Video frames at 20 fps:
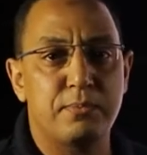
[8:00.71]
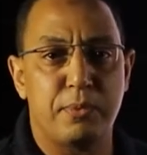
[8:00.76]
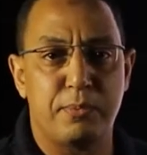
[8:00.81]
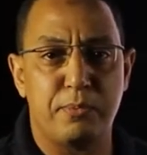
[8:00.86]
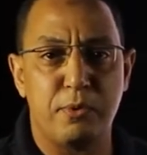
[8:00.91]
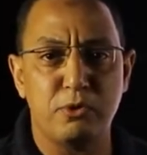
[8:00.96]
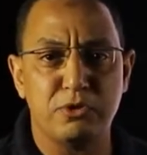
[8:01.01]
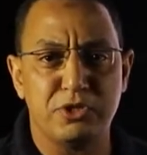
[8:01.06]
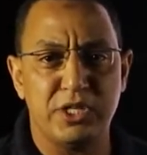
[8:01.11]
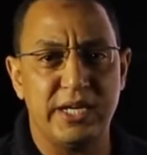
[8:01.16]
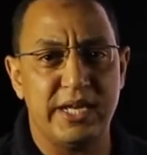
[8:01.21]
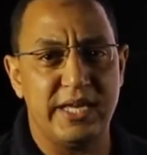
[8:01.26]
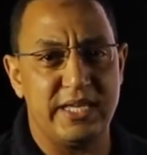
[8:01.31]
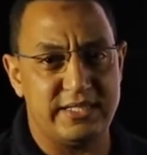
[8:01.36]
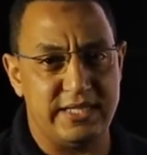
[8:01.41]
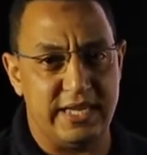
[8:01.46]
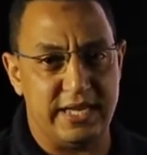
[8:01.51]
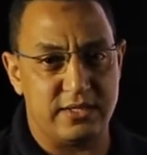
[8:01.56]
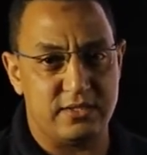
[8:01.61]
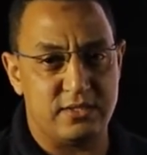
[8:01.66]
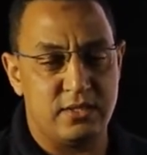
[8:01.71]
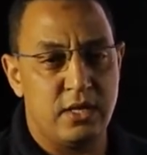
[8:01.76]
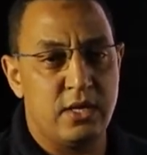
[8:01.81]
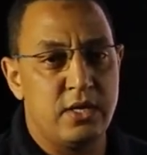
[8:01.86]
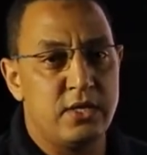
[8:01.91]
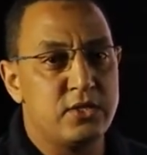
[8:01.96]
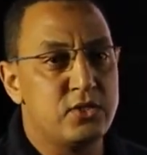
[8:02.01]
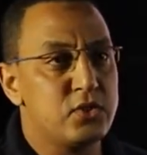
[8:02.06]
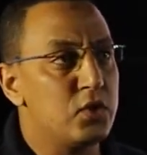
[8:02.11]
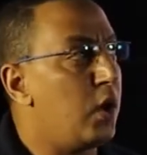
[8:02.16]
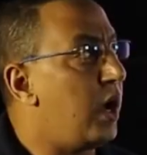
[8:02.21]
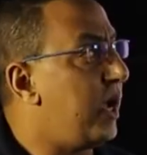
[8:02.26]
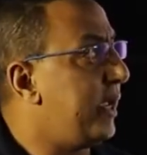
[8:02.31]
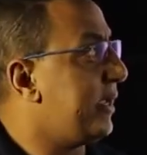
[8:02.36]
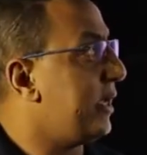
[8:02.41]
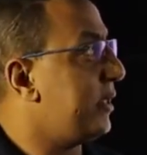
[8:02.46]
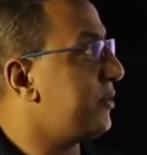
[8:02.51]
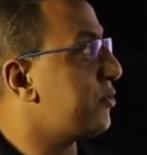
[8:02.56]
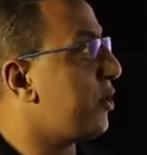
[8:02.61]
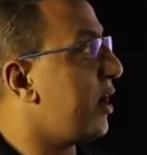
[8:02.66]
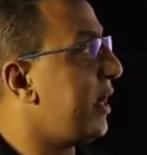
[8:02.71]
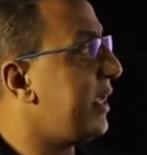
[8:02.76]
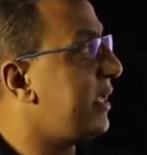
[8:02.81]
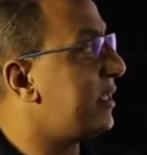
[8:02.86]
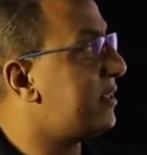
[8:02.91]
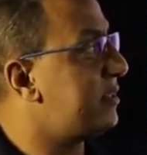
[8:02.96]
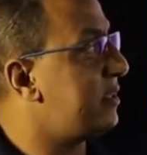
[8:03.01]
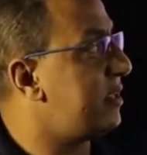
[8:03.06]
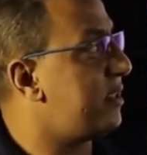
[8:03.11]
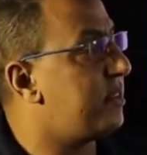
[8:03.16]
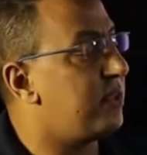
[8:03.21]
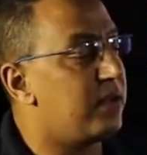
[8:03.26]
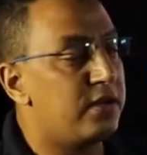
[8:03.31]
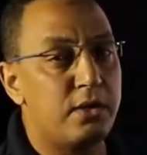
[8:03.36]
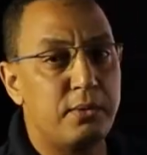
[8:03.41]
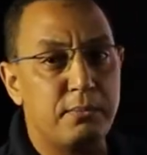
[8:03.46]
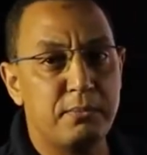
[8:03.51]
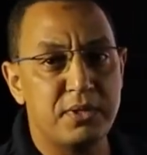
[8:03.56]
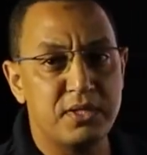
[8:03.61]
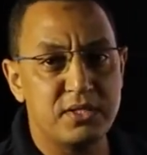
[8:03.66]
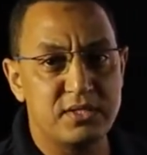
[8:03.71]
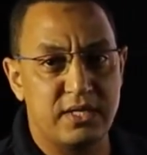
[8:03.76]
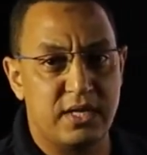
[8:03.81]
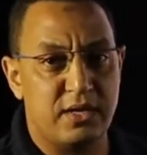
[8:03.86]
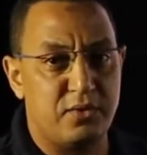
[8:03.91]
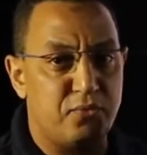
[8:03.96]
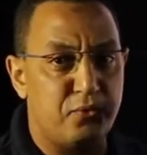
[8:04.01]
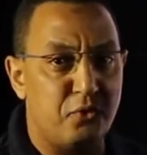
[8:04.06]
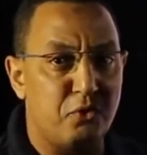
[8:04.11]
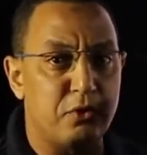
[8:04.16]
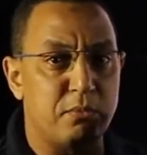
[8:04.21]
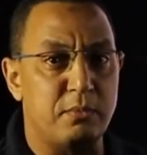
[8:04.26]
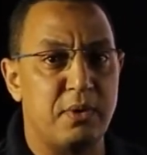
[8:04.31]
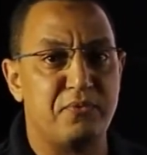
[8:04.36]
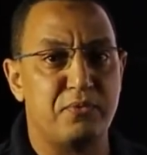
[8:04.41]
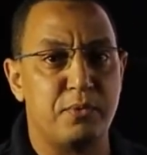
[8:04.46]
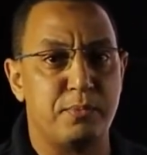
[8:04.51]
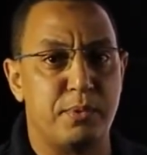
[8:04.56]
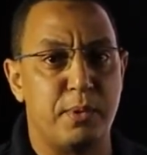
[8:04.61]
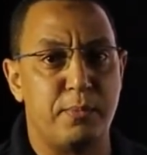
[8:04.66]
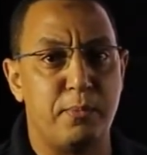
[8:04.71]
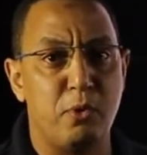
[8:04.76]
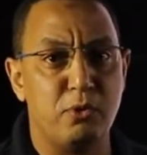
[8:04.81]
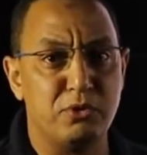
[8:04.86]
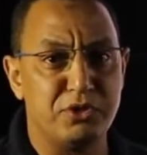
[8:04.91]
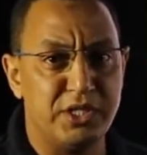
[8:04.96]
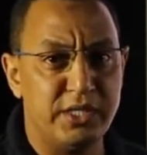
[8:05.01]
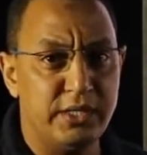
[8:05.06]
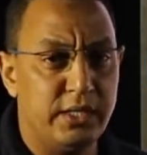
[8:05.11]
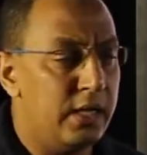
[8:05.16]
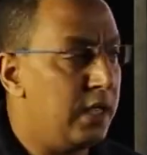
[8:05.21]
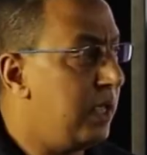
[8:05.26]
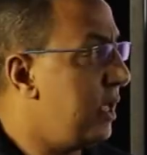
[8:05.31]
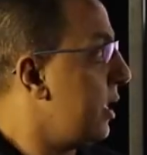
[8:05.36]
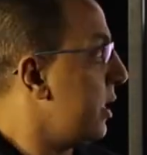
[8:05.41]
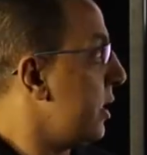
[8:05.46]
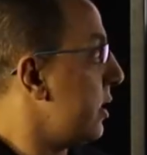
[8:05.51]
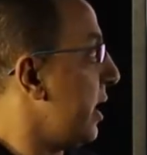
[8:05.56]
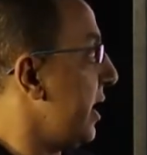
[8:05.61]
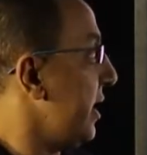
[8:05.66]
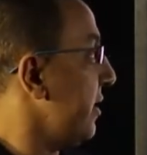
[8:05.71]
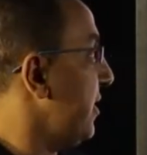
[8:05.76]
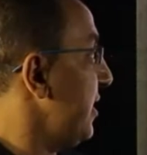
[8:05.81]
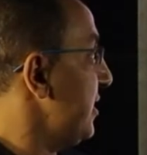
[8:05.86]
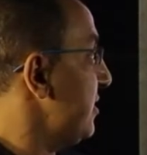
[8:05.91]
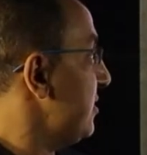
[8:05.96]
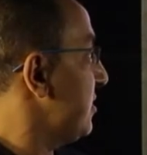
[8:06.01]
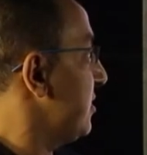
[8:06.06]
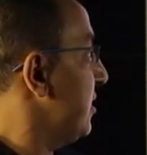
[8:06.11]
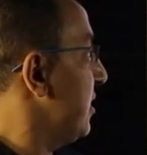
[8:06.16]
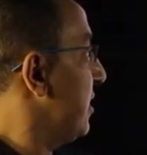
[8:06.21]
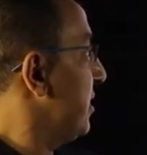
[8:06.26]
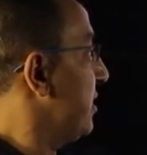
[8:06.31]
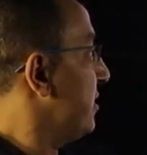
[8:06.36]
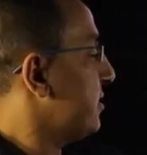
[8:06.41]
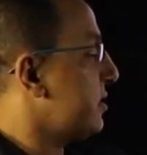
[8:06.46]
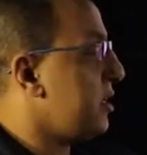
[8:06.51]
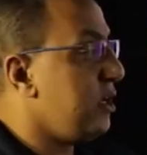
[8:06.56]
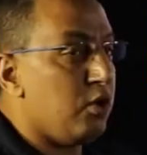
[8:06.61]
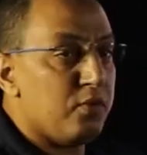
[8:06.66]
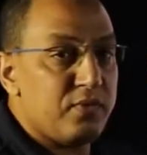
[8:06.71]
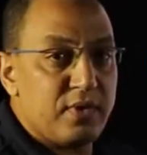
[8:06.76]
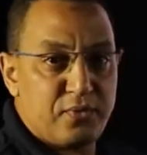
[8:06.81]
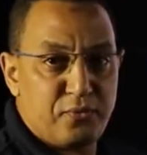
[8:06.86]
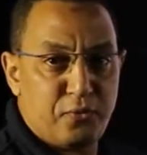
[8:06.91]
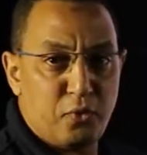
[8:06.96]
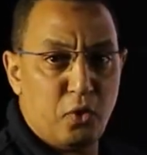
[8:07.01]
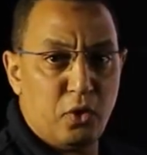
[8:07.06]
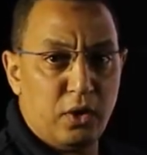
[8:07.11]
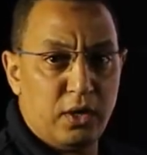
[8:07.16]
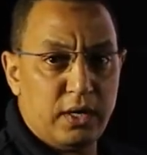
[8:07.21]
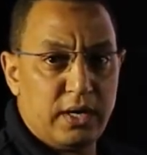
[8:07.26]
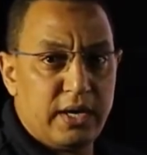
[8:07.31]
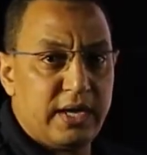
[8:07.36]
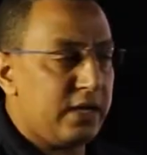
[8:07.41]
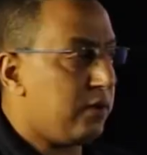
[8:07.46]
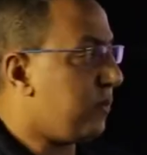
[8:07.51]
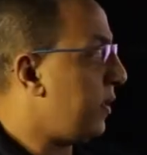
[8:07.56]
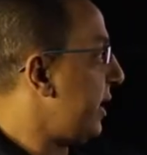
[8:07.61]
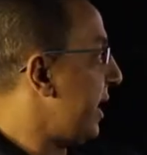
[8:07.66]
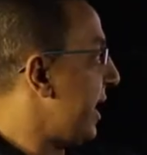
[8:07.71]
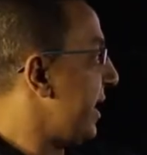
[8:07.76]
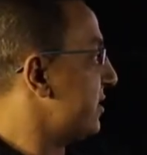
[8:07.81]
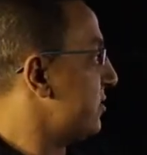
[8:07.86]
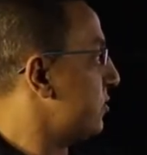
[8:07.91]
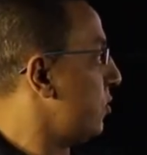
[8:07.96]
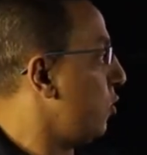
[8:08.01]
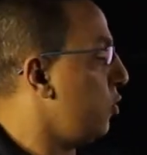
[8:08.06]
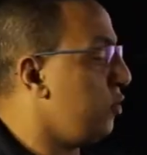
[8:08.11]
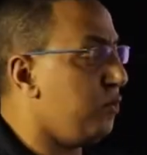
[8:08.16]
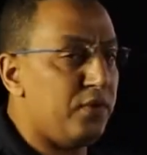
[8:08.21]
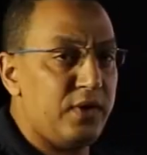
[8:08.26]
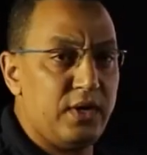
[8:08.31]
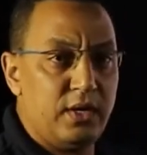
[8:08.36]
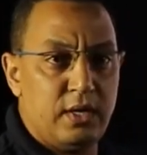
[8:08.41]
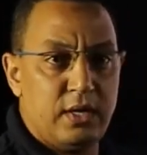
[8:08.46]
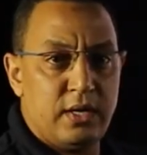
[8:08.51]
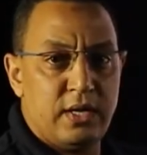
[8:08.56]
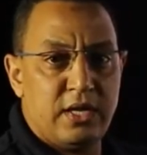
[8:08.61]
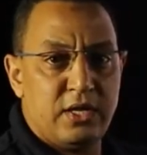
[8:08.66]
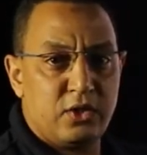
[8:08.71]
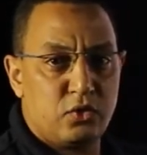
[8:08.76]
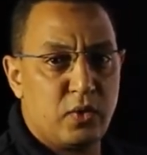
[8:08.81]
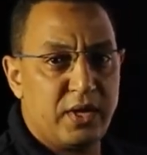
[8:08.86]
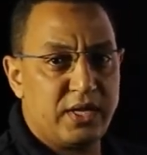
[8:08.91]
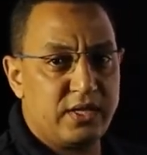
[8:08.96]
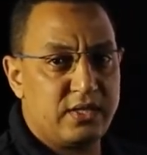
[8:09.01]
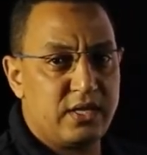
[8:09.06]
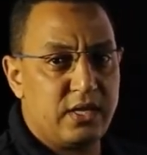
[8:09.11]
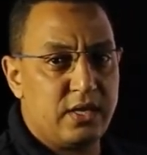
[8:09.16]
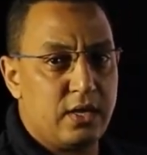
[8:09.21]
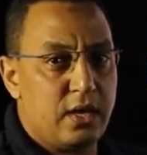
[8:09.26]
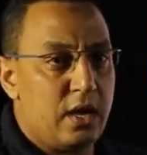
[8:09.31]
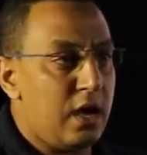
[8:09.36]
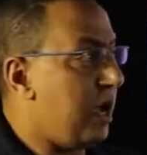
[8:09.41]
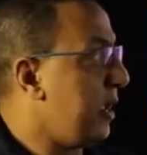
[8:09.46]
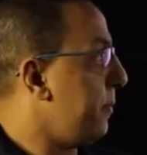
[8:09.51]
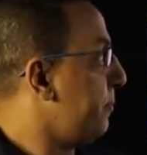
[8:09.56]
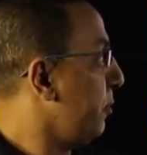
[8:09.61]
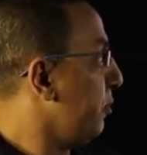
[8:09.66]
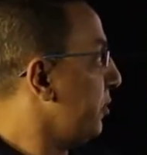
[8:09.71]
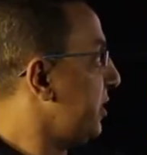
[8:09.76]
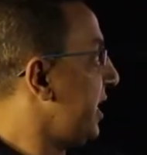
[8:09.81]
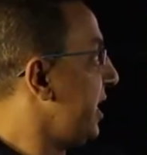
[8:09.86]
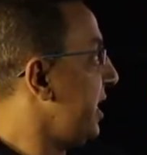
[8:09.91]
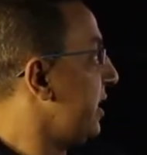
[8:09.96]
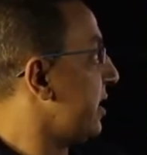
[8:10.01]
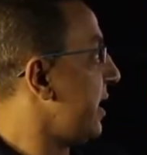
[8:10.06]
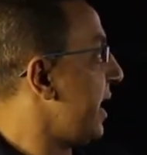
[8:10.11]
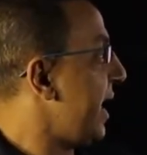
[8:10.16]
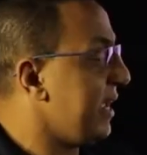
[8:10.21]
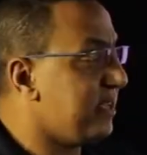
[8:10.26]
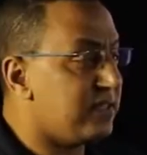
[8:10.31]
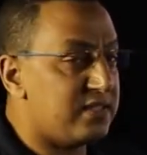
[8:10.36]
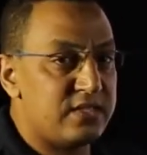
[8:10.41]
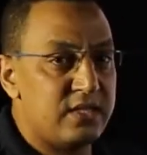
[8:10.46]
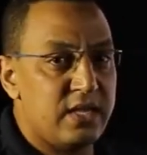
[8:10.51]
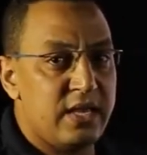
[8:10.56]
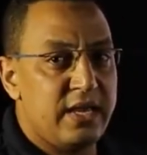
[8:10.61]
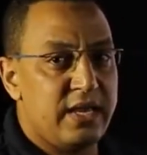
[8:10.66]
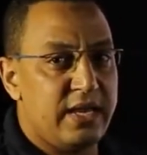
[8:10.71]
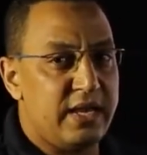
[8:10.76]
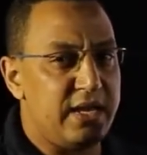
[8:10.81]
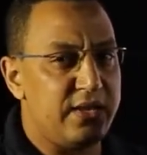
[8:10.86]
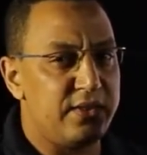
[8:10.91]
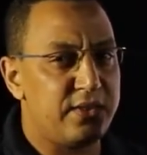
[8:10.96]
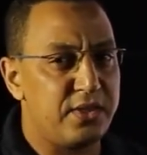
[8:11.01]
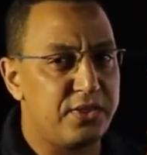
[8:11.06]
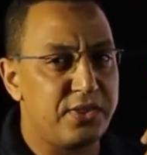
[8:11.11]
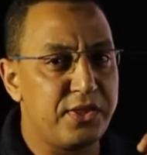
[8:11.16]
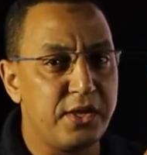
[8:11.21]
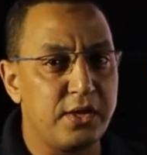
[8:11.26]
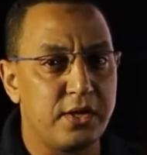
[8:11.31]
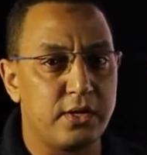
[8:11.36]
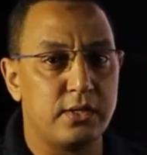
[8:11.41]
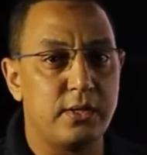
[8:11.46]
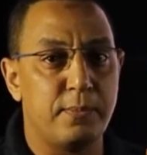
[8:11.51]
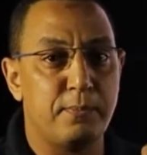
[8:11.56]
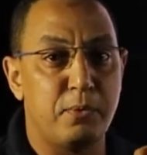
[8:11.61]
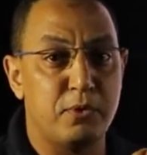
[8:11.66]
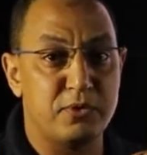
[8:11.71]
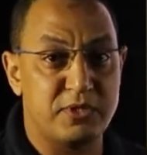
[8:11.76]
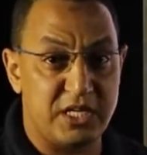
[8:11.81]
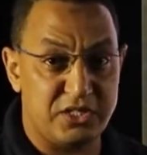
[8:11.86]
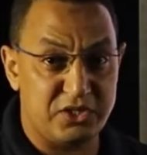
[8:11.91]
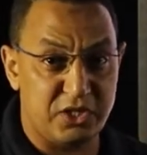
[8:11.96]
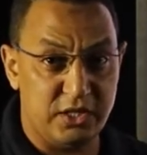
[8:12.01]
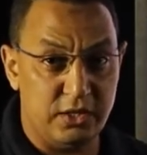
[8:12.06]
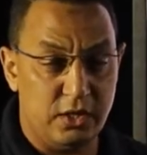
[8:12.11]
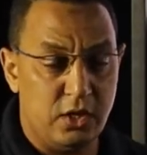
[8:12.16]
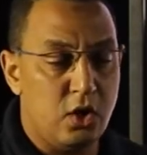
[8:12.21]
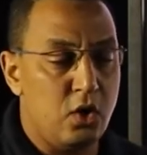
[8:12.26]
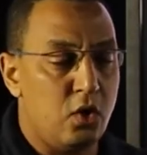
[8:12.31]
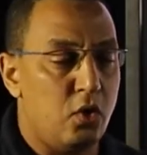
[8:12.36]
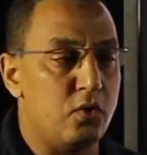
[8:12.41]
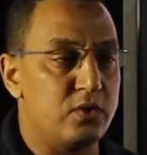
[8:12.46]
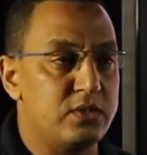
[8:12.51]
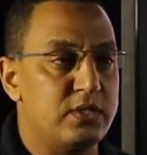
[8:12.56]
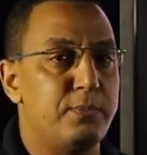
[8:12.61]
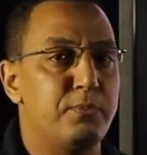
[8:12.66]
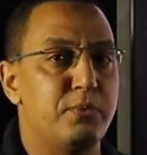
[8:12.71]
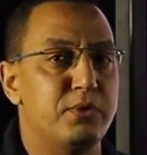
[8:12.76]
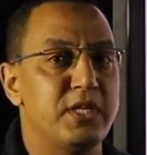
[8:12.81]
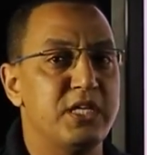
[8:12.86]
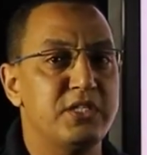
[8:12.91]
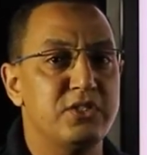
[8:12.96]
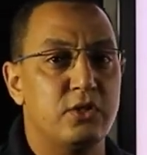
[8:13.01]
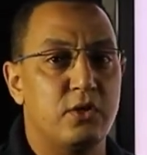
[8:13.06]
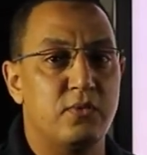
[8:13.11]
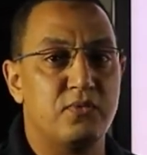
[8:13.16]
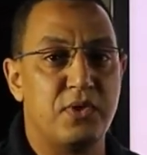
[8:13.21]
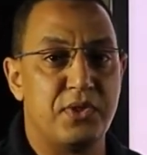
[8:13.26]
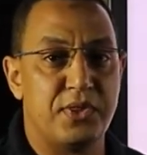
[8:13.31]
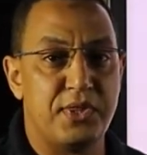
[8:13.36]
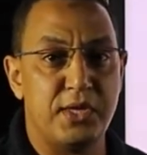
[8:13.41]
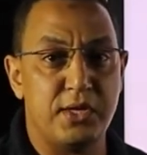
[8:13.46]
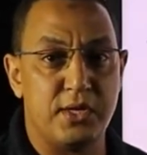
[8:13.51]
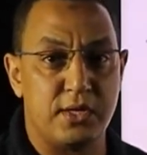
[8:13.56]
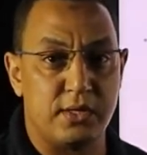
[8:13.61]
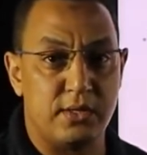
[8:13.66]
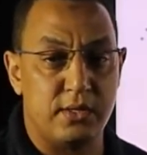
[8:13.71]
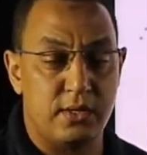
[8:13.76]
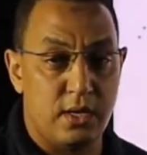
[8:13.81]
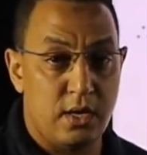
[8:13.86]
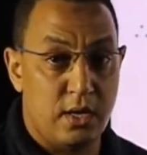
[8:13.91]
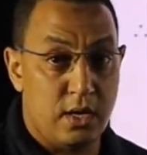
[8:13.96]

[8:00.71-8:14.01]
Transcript: proportion is x. So I can write the numbers in form of proportion like this. 3 over 4 equal x over 20. I put here x in the third position, or the position of the third